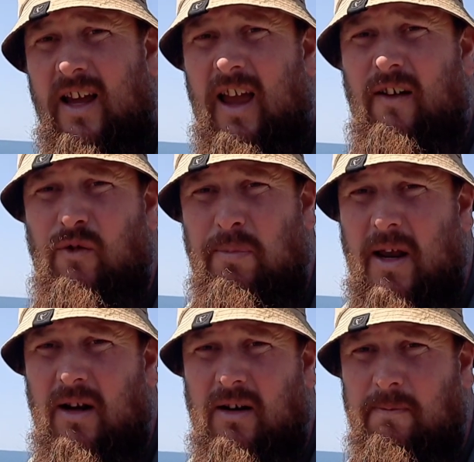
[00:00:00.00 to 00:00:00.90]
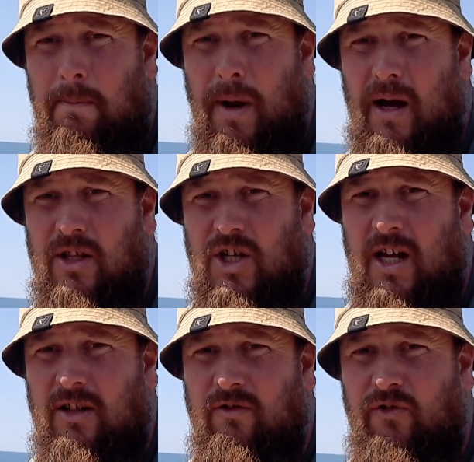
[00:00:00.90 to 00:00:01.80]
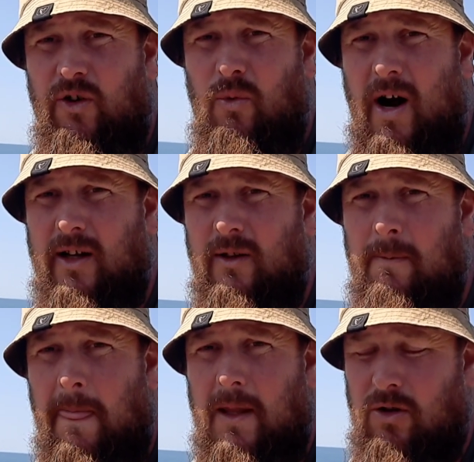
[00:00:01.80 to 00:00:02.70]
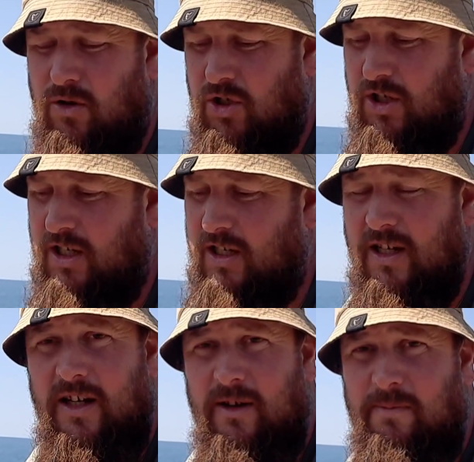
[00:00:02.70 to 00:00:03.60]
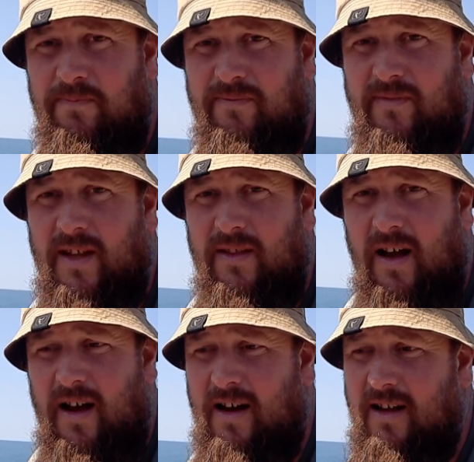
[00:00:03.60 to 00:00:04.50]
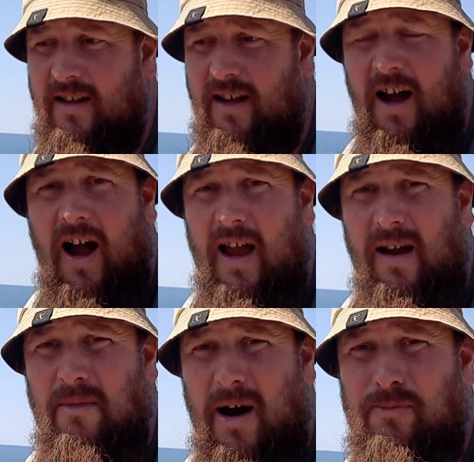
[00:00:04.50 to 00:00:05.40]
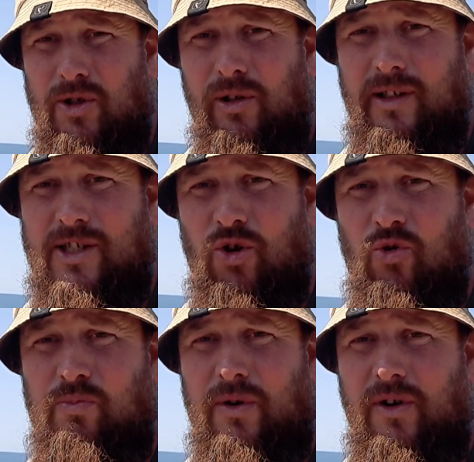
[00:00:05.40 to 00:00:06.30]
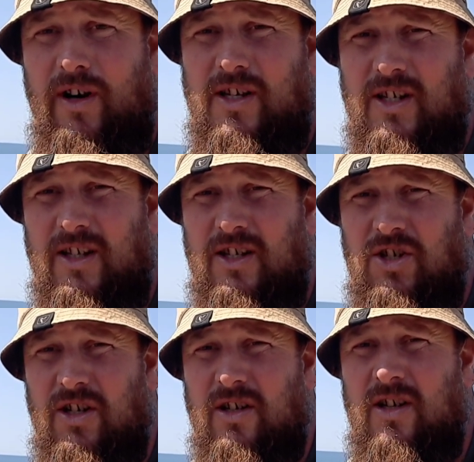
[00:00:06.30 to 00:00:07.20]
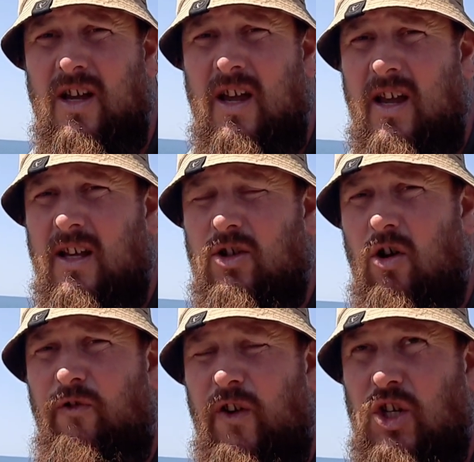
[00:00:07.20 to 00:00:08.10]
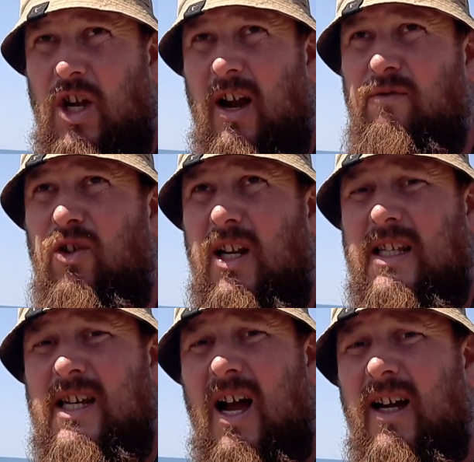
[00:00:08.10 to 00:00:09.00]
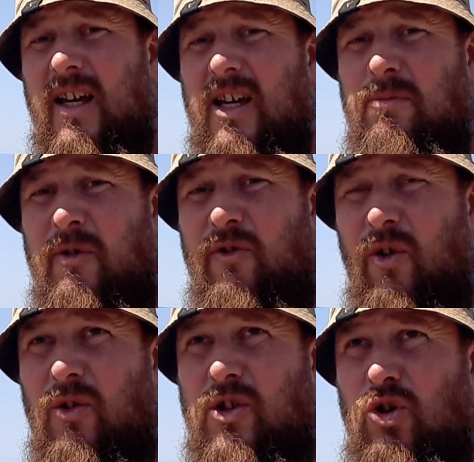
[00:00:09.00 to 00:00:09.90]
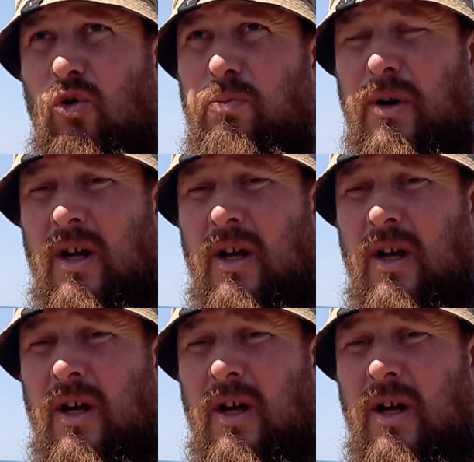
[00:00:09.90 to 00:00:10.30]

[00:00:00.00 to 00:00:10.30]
if you've been part of the channel for a while, you'll see that I am absolutely taupe crazy this year. It's not a fish that I've really targeted before, the taupe.